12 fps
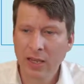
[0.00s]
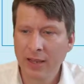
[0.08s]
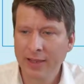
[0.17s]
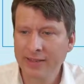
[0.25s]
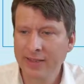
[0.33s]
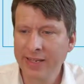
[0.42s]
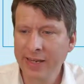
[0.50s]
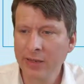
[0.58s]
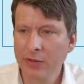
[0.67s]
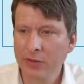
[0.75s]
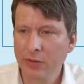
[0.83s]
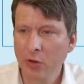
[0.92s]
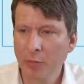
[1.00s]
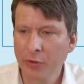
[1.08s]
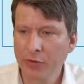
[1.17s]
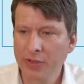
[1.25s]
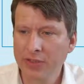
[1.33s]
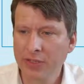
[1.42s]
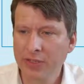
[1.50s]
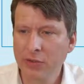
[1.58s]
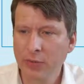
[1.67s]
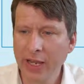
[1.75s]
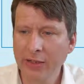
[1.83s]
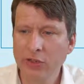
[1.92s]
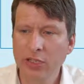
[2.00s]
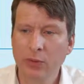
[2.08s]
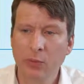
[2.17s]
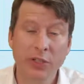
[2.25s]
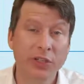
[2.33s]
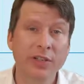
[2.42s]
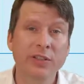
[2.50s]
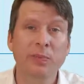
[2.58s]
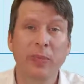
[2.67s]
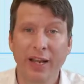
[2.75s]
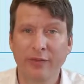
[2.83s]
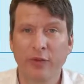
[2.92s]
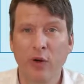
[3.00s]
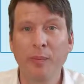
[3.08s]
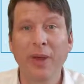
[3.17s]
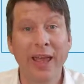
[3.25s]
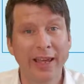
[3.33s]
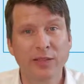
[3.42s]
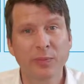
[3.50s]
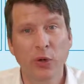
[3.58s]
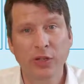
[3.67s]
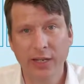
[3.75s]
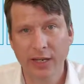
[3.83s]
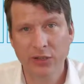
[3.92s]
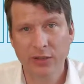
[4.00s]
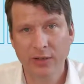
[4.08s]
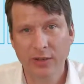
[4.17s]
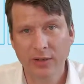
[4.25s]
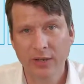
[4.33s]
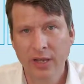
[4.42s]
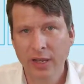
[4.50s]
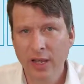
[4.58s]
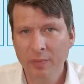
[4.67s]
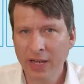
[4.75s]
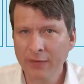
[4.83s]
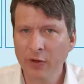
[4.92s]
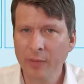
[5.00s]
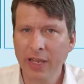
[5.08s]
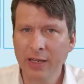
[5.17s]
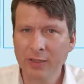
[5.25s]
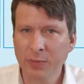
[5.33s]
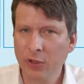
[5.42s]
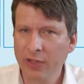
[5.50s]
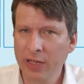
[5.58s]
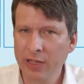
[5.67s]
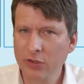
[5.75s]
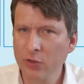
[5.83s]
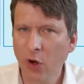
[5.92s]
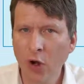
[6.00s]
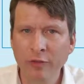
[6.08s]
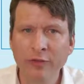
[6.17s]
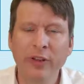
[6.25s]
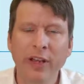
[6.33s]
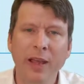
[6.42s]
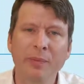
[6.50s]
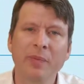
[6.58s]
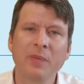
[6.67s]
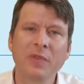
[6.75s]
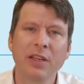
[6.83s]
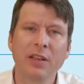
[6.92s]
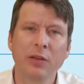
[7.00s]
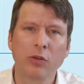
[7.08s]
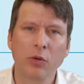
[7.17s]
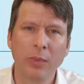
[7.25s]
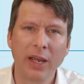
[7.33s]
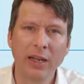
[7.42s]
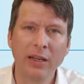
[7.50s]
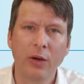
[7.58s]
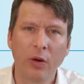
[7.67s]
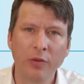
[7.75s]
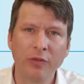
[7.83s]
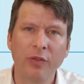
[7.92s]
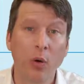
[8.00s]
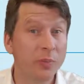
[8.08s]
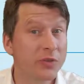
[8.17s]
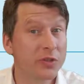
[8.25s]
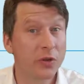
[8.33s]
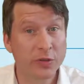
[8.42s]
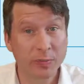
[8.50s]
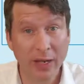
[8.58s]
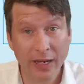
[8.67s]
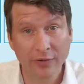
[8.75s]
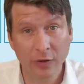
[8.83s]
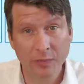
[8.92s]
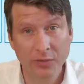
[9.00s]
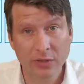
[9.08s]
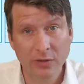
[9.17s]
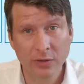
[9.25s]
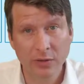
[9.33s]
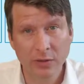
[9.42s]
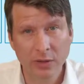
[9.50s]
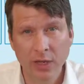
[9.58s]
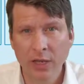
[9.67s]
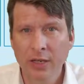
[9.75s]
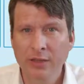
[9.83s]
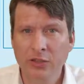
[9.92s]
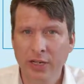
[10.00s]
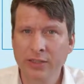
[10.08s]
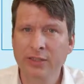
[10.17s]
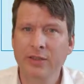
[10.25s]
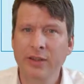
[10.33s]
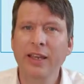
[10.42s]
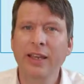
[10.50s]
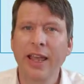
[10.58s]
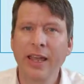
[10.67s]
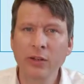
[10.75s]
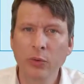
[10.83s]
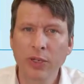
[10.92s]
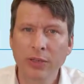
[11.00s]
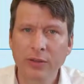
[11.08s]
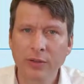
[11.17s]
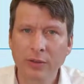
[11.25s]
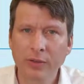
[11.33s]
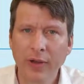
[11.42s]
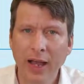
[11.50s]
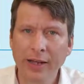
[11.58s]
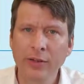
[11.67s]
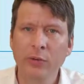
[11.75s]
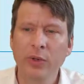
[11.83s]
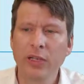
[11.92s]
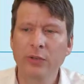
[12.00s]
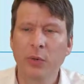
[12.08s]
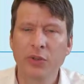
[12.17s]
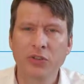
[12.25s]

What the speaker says: There's a second opportunistic strategy, which is platform exploitation. Platform exploitation often happens in the domain of open source platforms. Just think Android. Android was